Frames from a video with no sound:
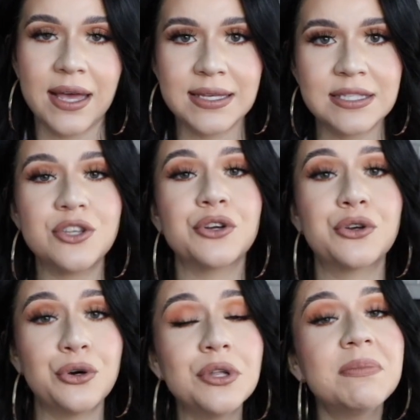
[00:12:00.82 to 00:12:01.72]
us. There
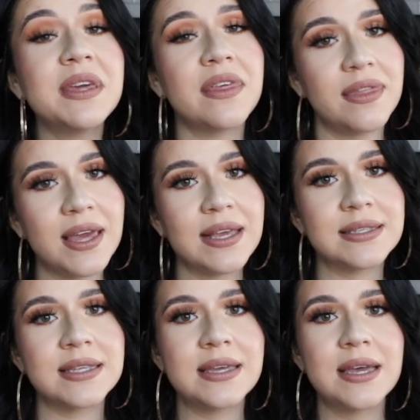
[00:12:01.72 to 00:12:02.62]
could be
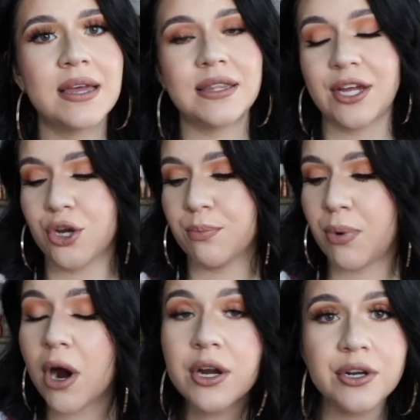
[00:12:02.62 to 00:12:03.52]
things that your
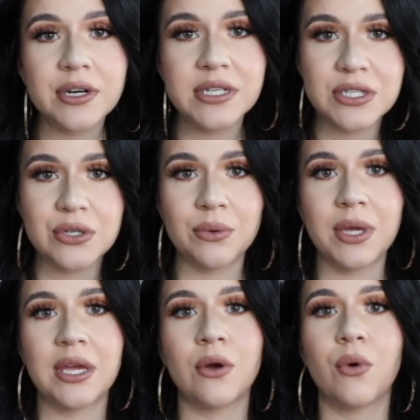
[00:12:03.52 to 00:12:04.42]
partner is
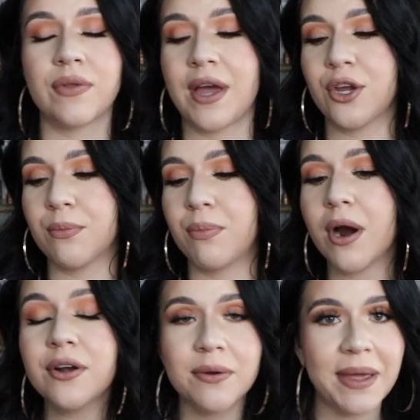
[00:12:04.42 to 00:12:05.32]
doing or that your
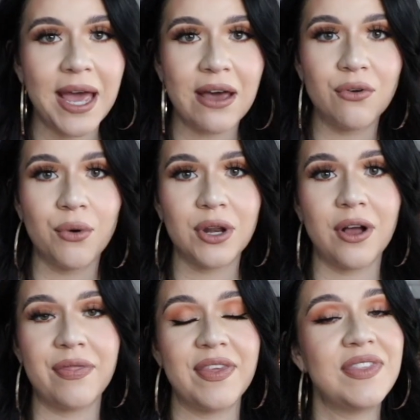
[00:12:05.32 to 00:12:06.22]
partner may have going
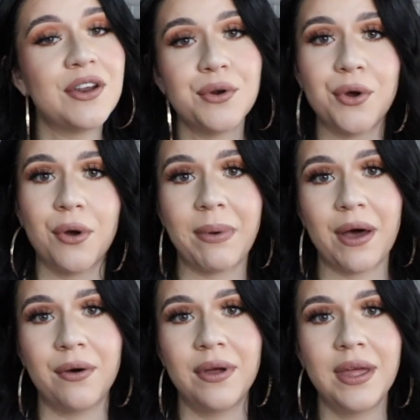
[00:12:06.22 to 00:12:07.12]
on that they don't know
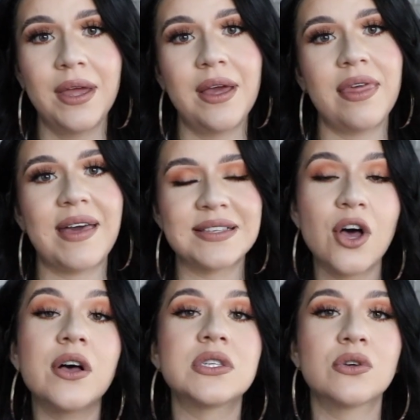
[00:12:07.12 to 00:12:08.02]
about that is
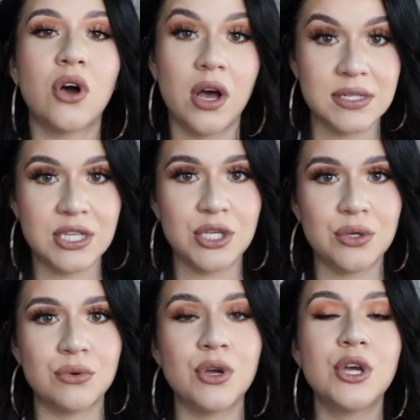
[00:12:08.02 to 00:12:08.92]
also causing
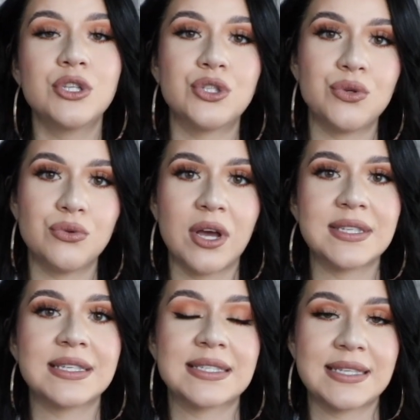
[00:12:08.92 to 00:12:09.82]
you to
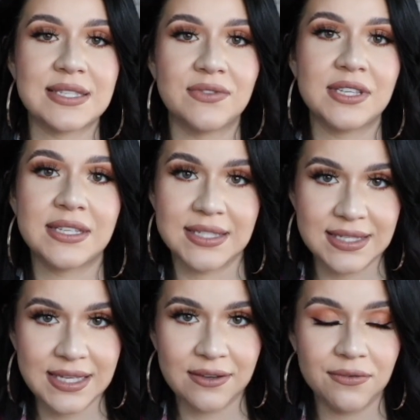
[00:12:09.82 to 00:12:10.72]
not successfully
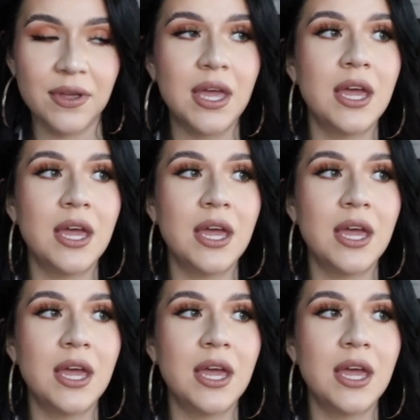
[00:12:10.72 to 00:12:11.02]
conceive.